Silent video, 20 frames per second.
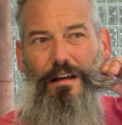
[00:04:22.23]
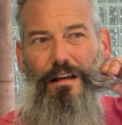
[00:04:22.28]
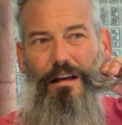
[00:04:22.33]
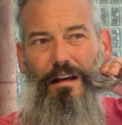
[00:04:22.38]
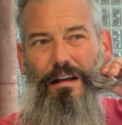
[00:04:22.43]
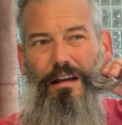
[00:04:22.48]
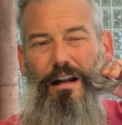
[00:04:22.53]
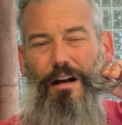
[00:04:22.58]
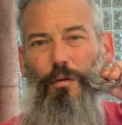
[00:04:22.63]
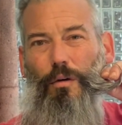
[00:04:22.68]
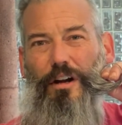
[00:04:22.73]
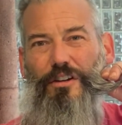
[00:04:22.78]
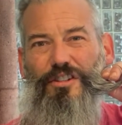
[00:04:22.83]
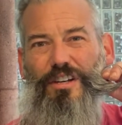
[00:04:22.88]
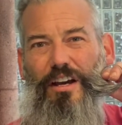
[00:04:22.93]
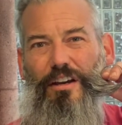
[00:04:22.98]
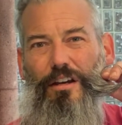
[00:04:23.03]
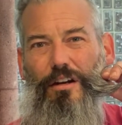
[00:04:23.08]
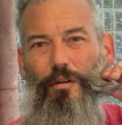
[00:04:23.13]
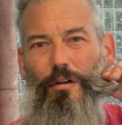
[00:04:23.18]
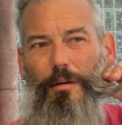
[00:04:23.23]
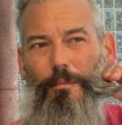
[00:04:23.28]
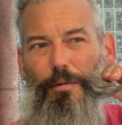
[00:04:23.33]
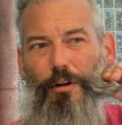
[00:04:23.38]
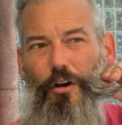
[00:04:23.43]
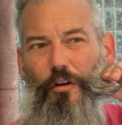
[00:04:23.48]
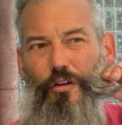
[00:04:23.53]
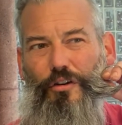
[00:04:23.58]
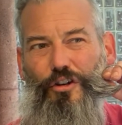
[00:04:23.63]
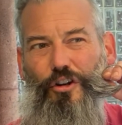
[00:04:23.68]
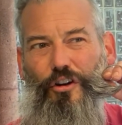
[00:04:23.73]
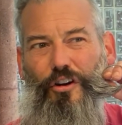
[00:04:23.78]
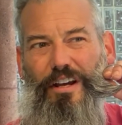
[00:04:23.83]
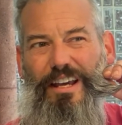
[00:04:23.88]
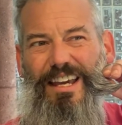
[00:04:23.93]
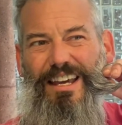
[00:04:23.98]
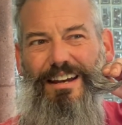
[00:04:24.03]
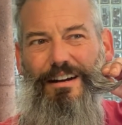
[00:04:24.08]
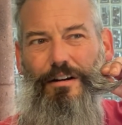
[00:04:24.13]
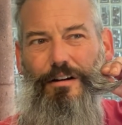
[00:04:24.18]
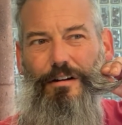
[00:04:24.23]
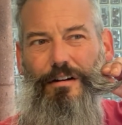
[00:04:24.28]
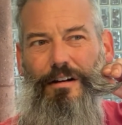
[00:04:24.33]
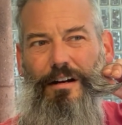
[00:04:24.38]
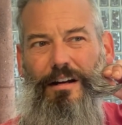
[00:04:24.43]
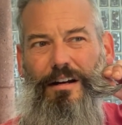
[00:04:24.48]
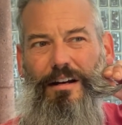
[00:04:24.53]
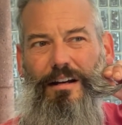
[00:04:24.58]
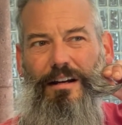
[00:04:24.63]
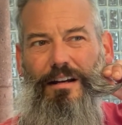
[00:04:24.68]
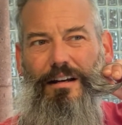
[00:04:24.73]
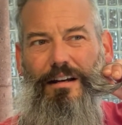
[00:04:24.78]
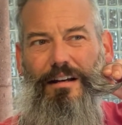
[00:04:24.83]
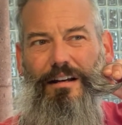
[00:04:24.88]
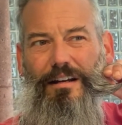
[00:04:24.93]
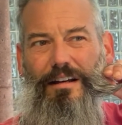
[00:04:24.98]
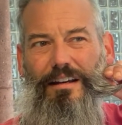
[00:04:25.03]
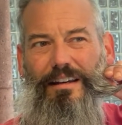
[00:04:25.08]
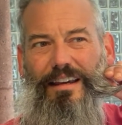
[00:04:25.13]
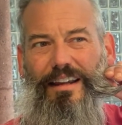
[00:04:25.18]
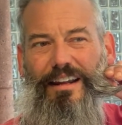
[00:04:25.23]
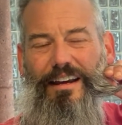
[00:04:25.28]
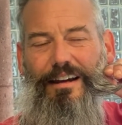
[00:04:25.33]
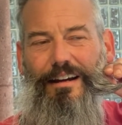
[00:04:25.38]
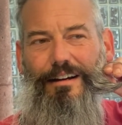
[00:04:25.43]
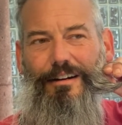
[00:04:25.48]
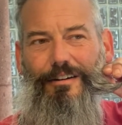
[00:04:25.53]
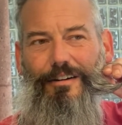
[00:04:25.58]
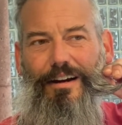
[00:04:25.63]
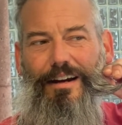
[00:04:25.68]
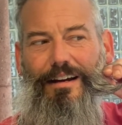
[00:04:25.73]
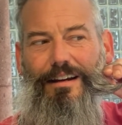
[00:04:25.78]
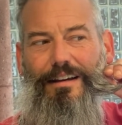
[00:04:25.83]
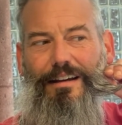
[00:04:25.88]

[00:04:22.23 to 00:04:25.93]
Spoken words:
Gotta watch out, you don't want to blow it in your ear, get an earache.